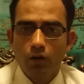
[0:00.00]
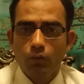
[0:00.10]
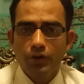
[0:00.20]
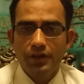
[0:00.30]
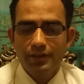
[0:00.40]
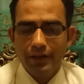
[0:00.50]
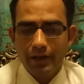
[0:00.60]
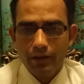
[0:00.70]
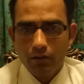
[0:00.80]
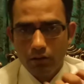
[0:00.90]
We take
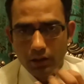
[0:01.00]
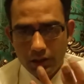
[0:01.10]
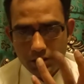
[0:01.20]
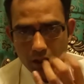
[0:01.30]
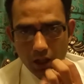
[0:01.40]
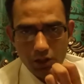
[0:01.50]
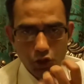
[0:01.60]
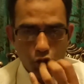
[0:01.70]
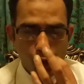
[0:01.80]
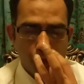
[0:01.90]
in all that
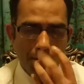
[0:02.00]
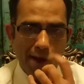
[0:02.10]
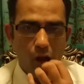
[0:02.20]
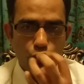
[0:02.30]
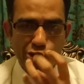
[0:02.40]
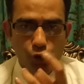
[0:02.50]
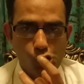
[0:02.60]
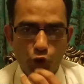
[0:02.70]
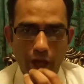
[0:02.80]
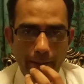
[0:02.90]
starch and the mouth,
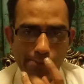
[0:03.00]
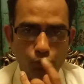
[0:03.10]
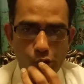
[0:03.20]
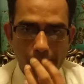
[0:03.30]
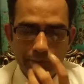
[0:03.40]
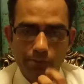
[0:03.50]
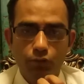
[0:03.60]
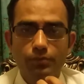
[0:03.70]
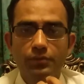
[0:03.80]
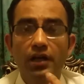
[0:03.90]
chew
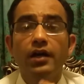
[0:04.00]
down,